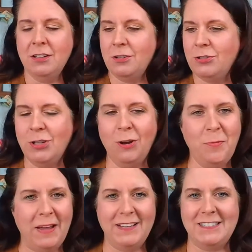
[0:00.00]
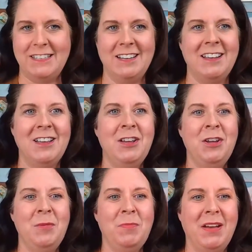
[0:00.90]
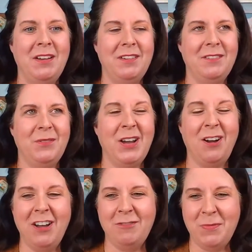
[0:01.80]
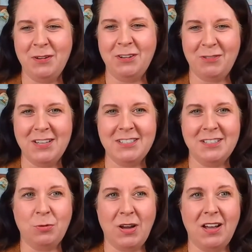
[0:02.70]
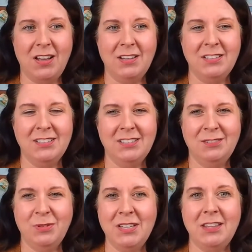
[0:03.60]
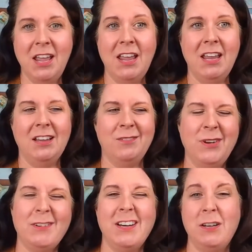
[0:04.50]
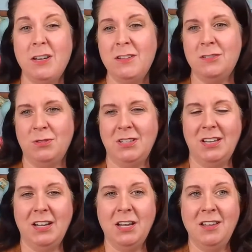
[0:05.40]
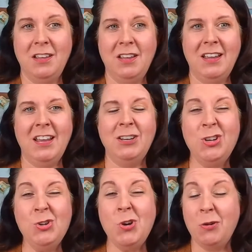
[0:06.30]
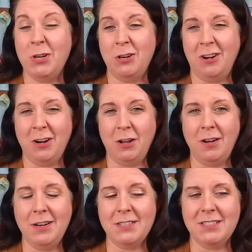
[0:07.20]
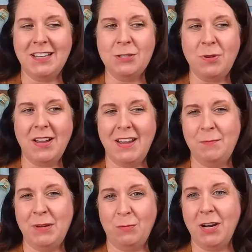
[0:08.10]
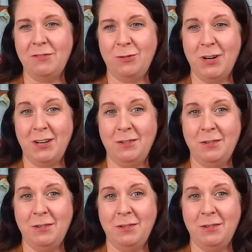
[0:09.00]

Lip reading: They're so basic, but we all have a million reasons why we think we don't need to do this one thing. And you know in your heart of hearts, that's why I haven't been working for you.